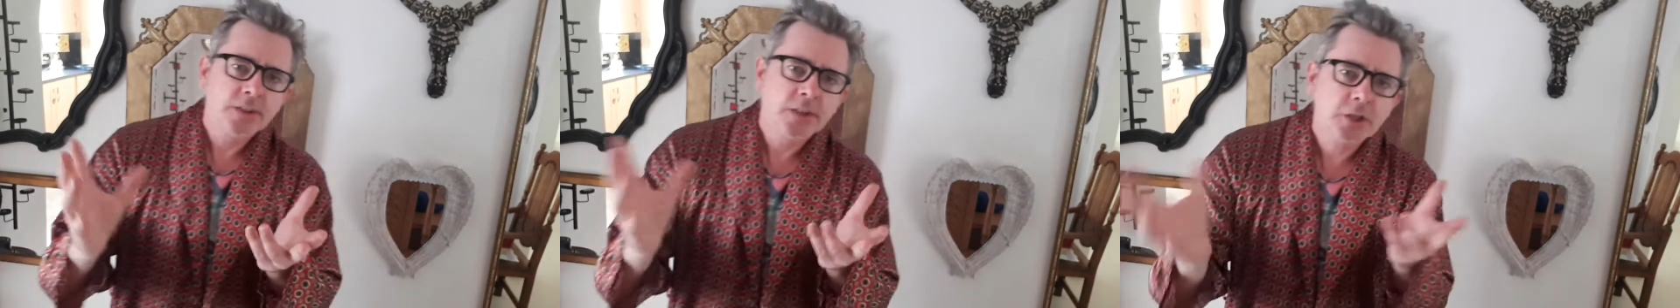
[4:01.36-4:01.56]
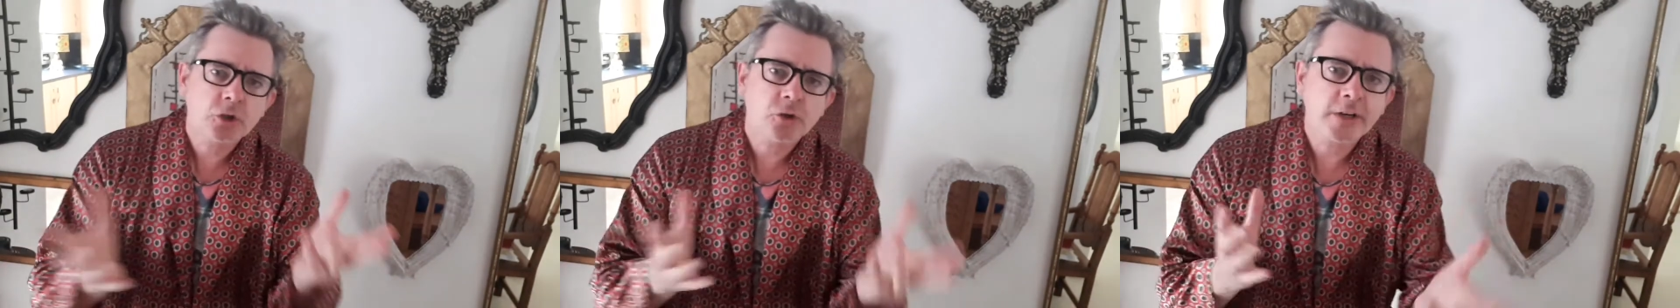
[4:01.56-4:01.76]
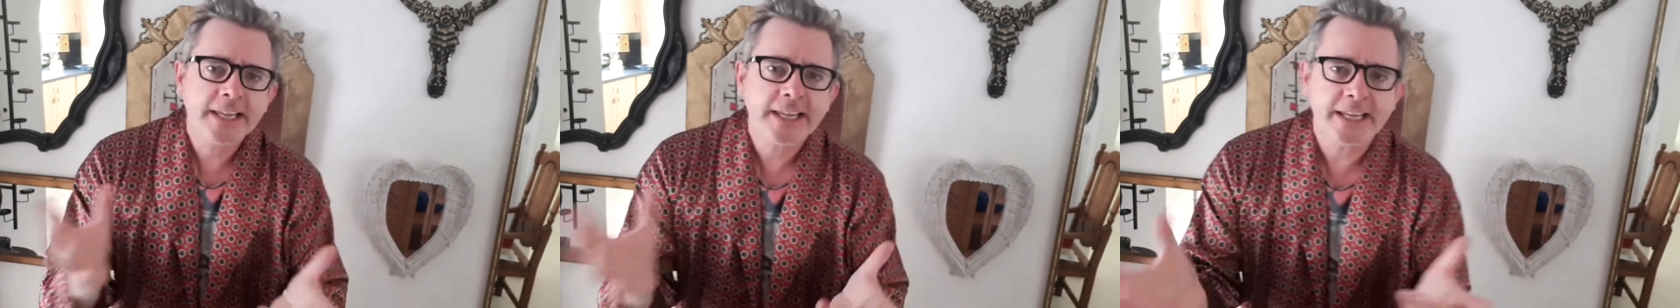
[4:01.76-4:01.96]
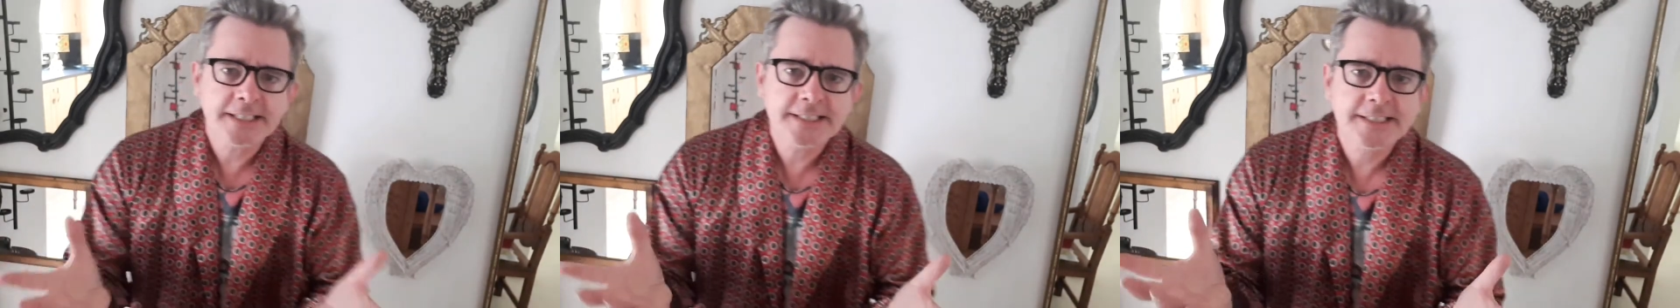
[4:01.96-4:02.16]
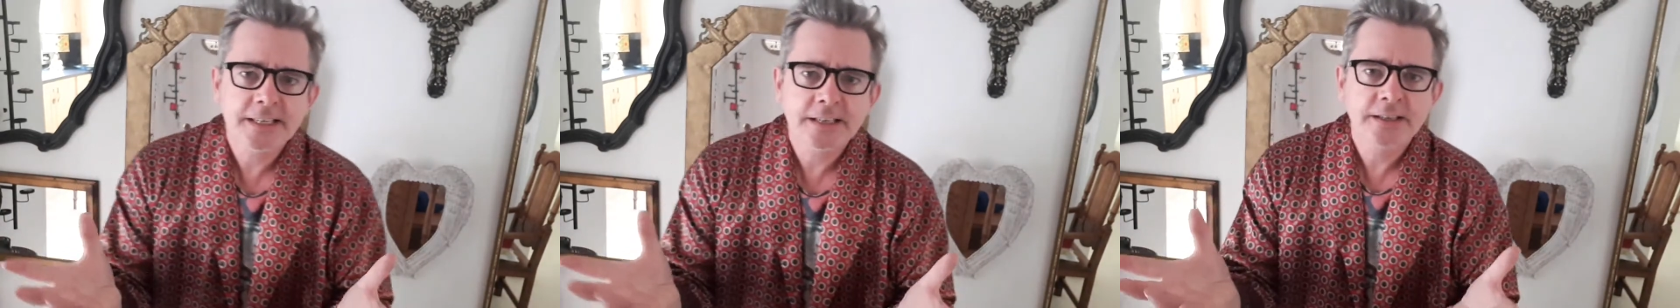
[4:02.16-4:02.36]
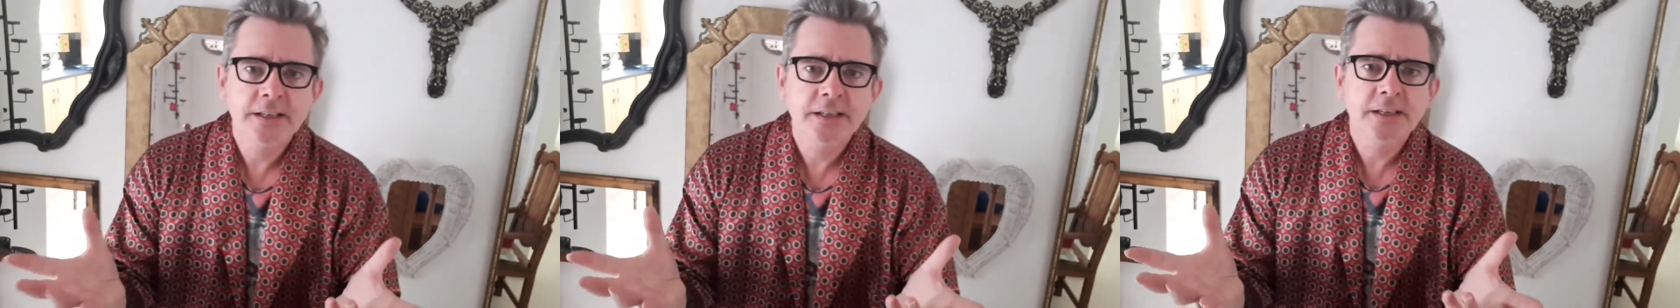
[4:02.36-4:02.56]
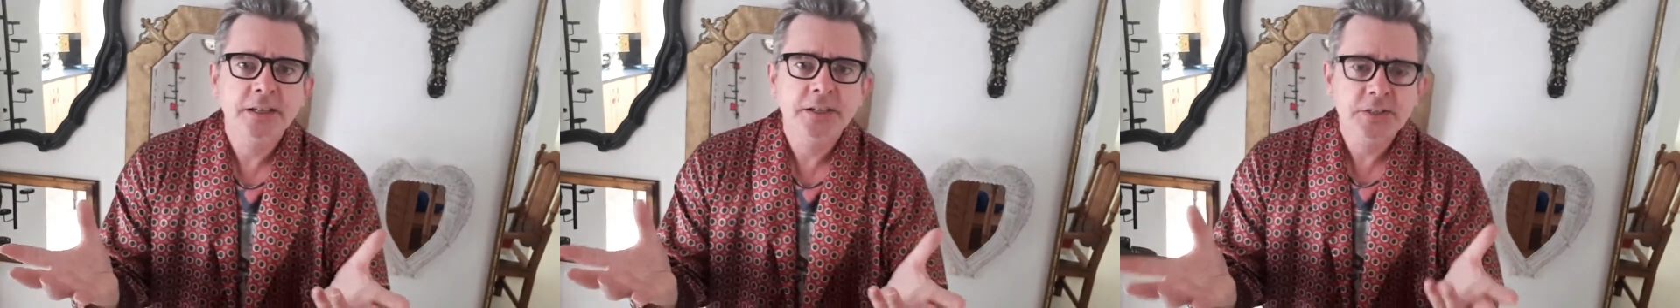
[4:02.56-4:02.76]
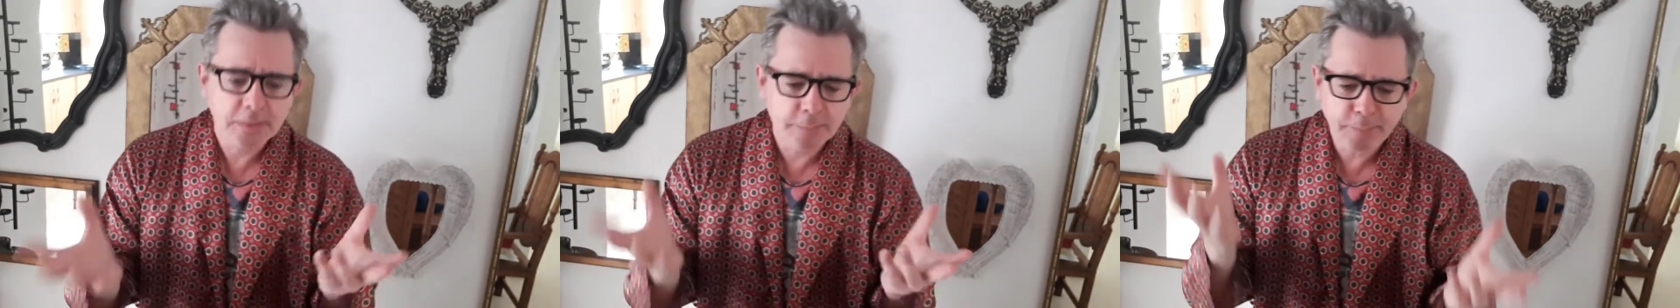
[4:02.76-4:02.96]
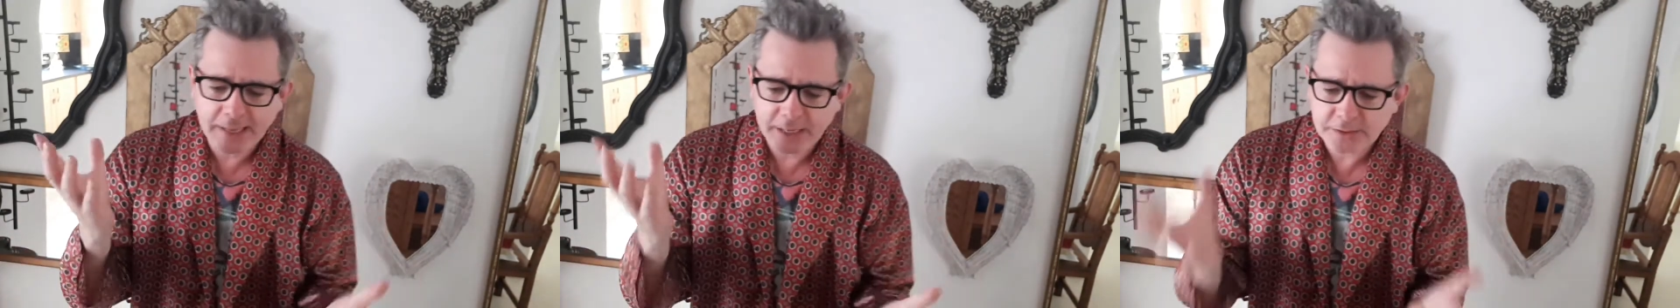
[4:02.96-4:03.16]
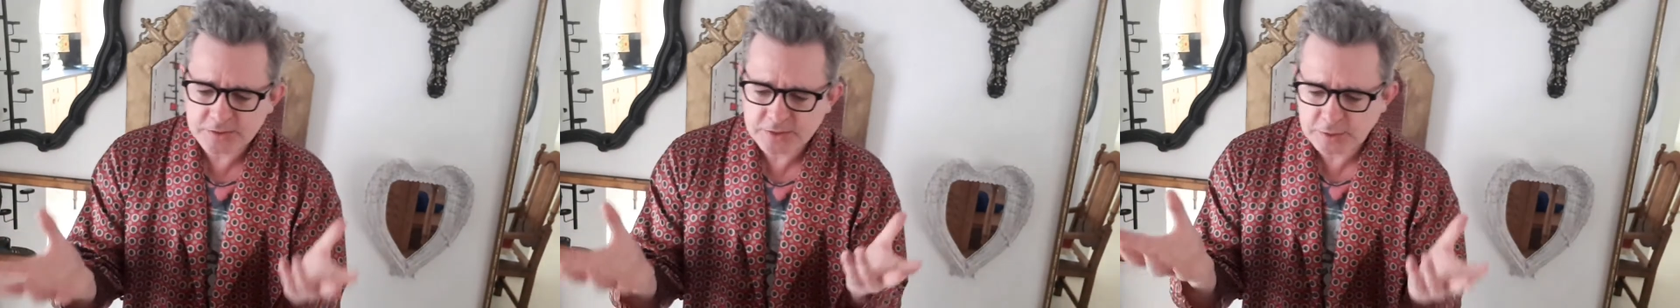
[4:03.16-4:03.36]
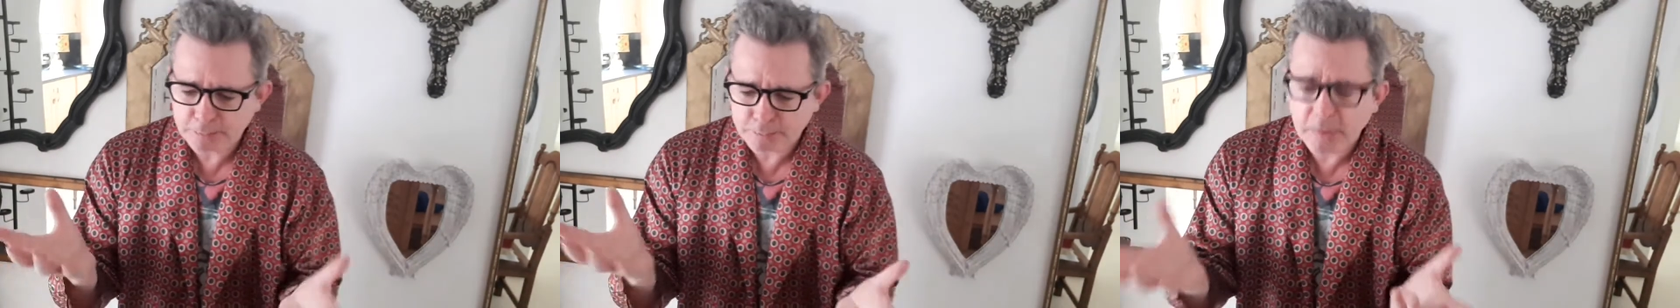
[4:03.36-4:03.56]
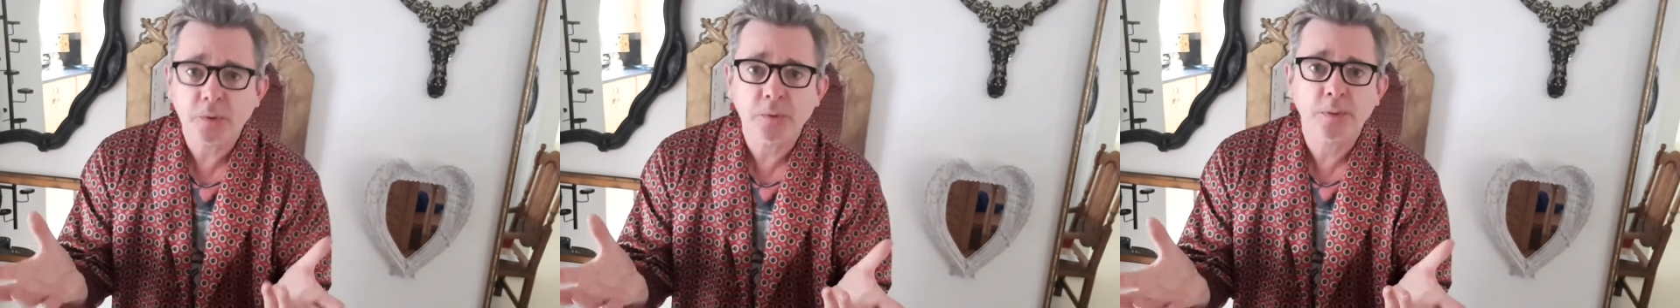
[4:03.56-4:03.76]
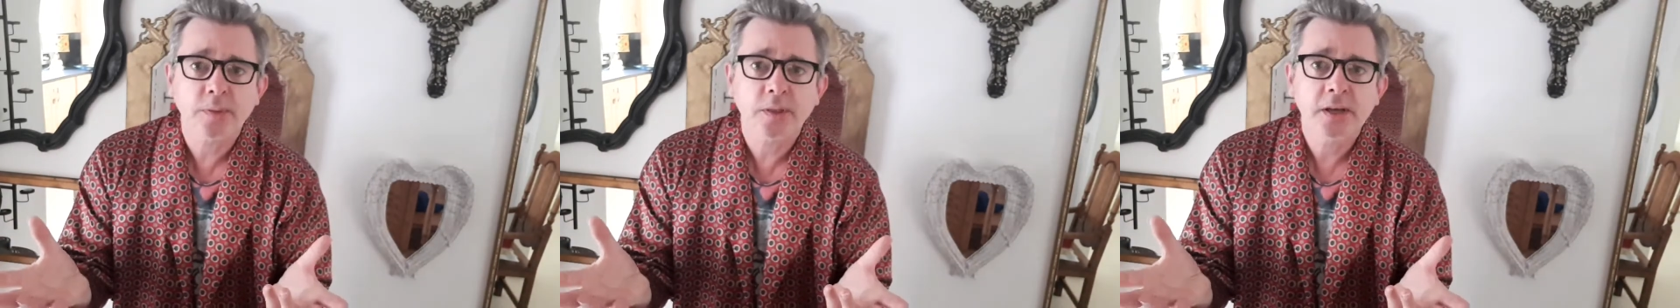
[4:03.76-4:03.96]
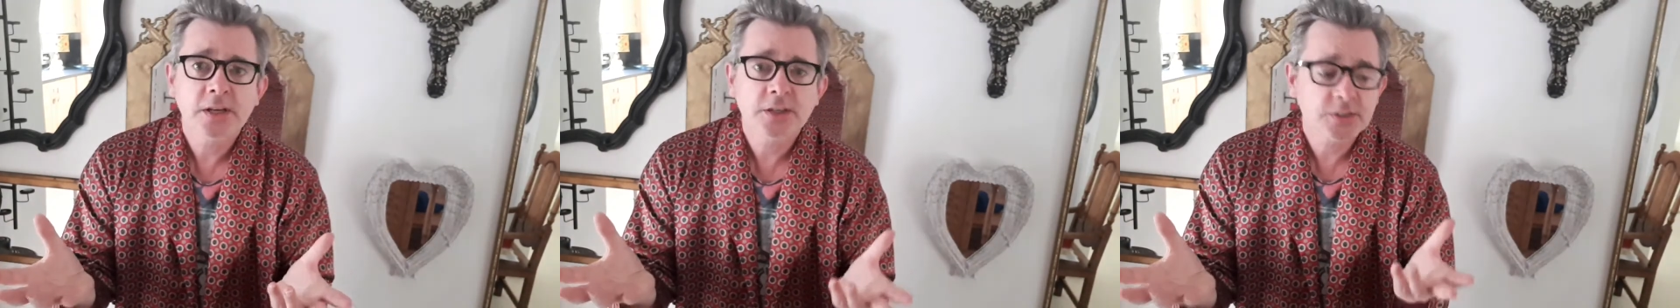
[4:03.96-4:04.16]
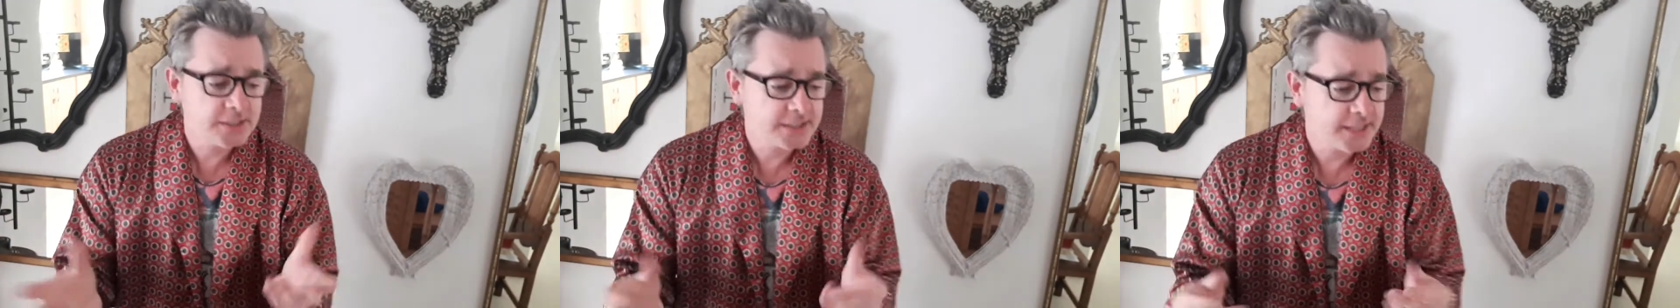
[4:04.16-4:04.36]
The trick is to balance them both, to